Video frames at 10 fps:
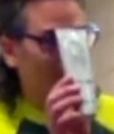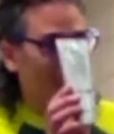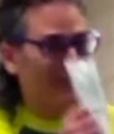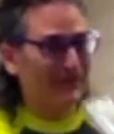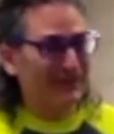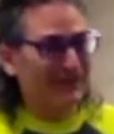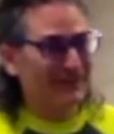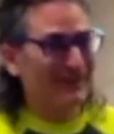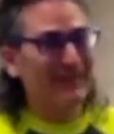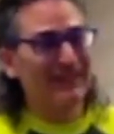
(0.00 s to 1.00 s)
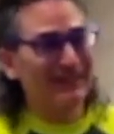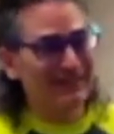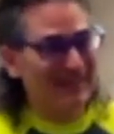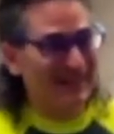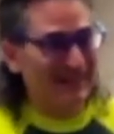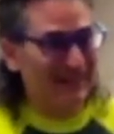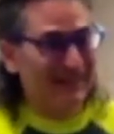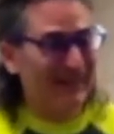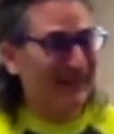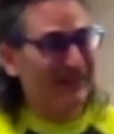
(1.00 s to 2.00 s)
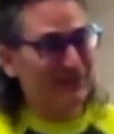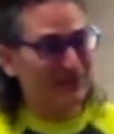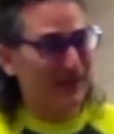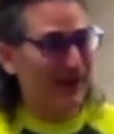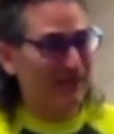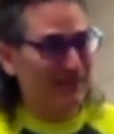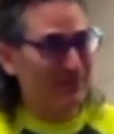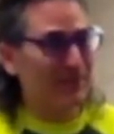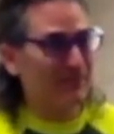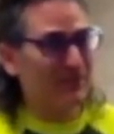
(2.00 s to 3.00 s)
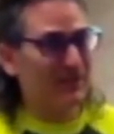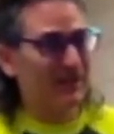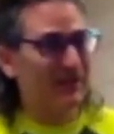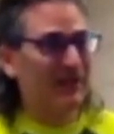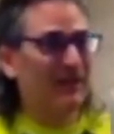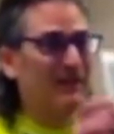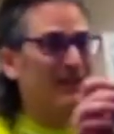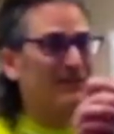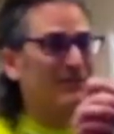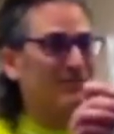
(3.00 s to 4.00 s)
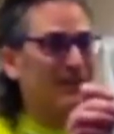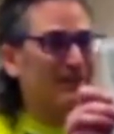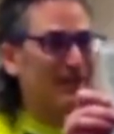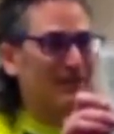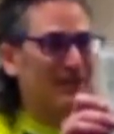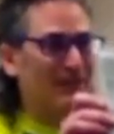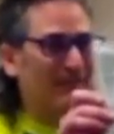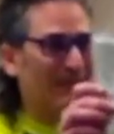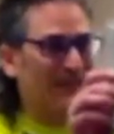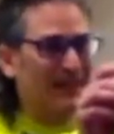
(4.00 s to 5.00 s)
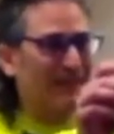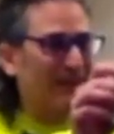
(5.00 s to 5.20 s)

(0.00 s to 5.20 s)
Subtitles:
one of these in a day. And guess what happens? People say, yeah, this is my sunscreen. I've